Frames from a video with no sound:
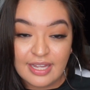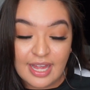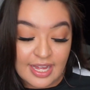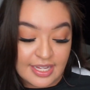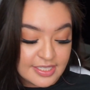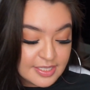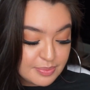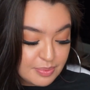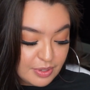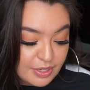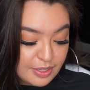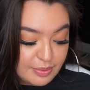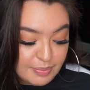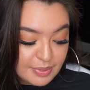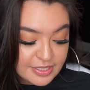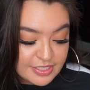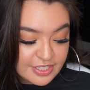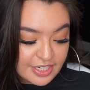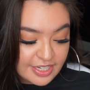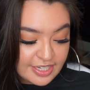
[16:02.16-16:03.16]
that's pretty
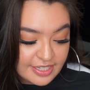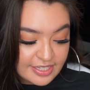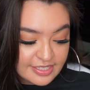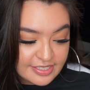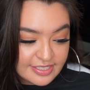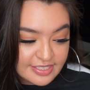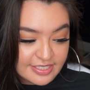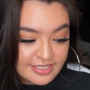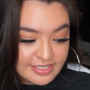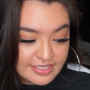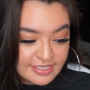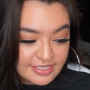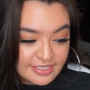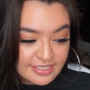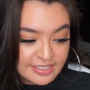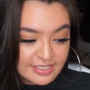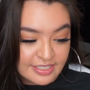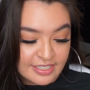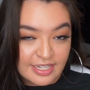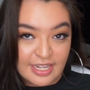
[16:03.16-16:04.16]
much it.
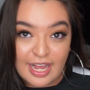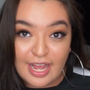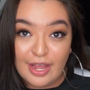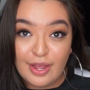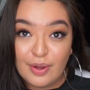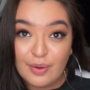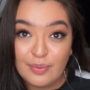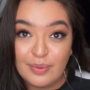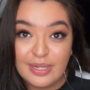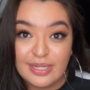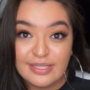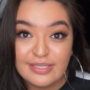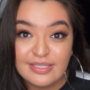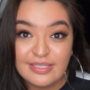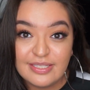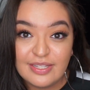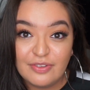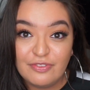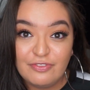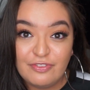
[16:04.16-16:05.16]
I always
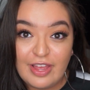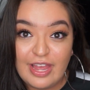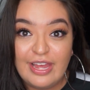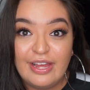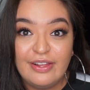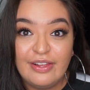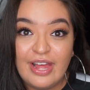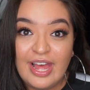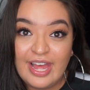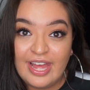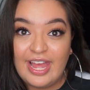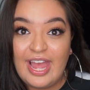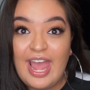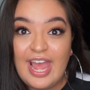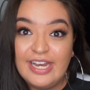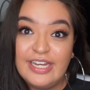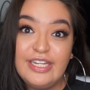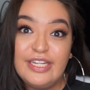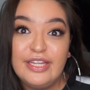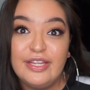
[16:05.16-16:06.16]
fail at
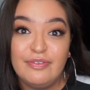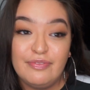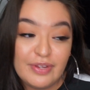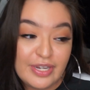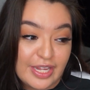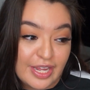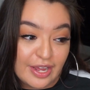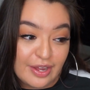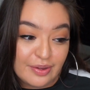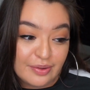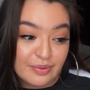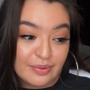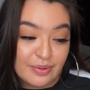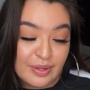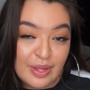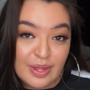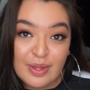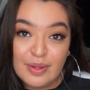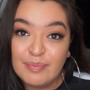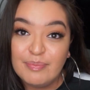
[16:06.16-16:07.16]
ending the video.
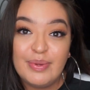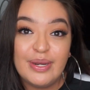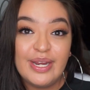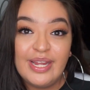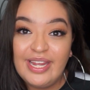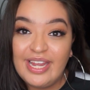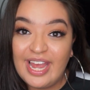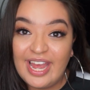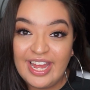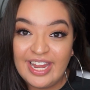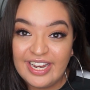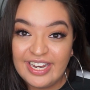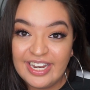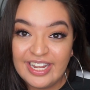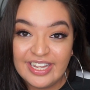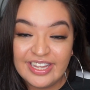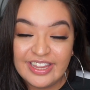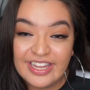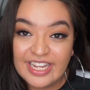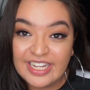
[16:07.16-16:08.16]
But
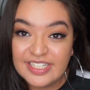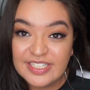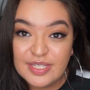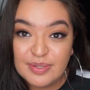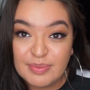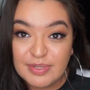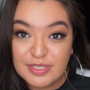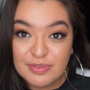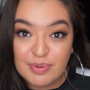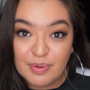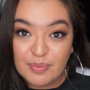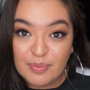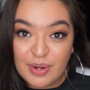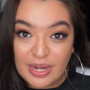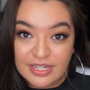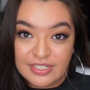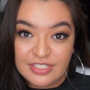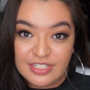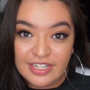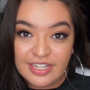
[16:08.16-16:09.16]
again, thanks so much for
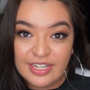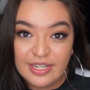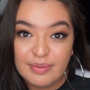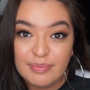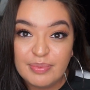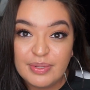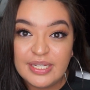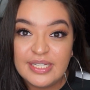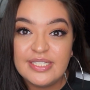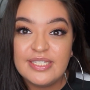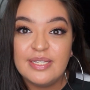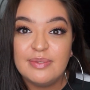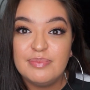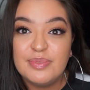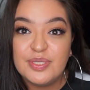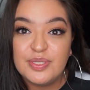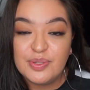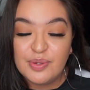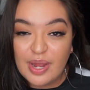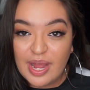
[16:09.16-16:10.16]
watching. Please
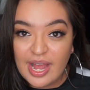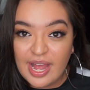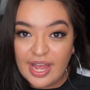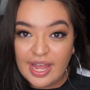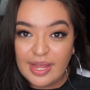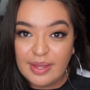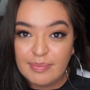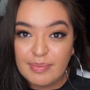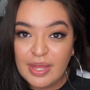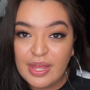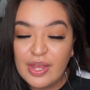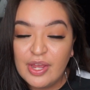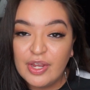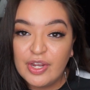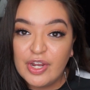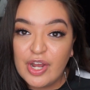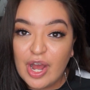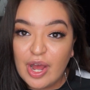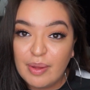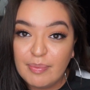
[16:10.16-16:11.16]
subscribe,
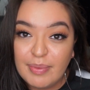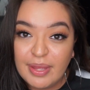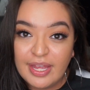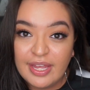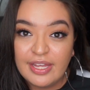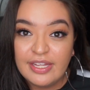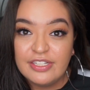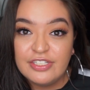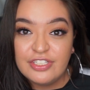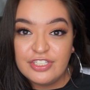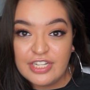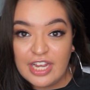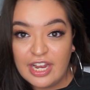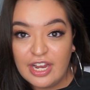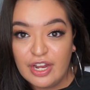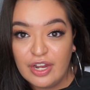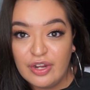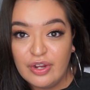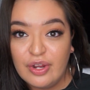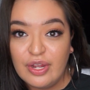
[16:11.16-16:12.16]
comment,
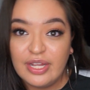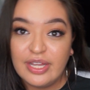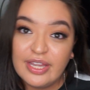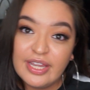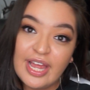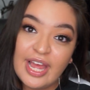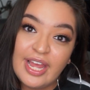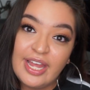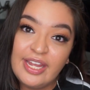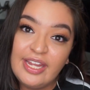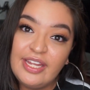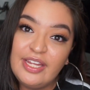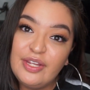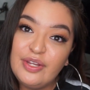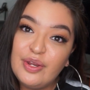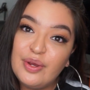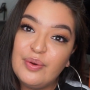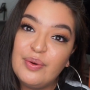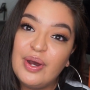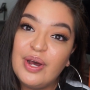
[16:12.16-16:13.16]
share, like, you
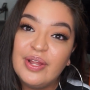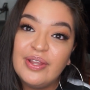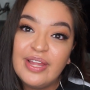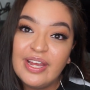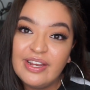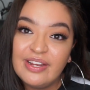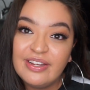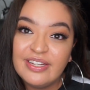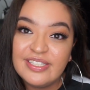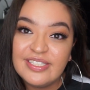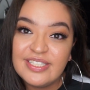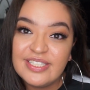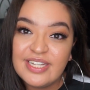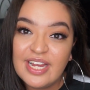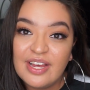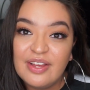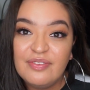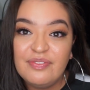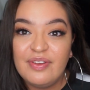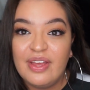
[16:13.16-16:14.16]
know, all that good
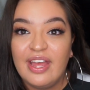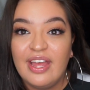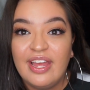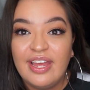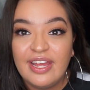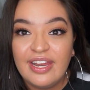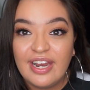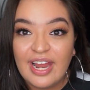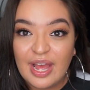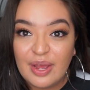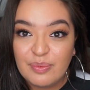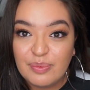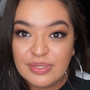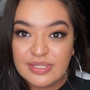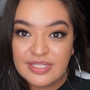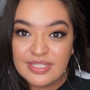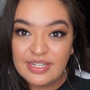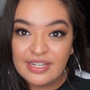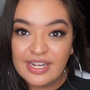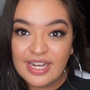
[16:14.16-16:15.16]
stuff. And I will
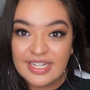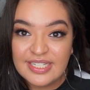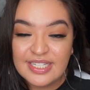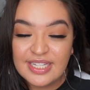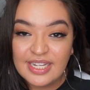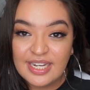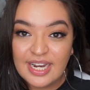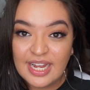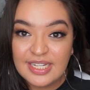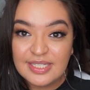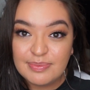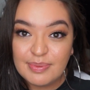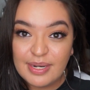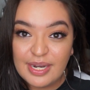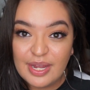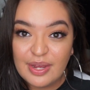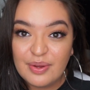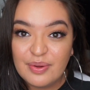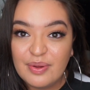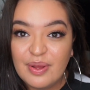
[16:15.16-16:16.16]
see you guys in the next
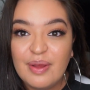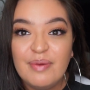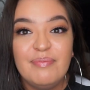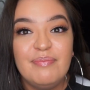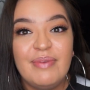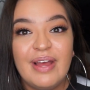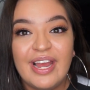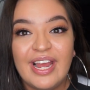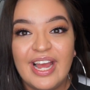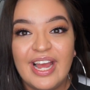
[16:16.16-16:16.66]
video. Bye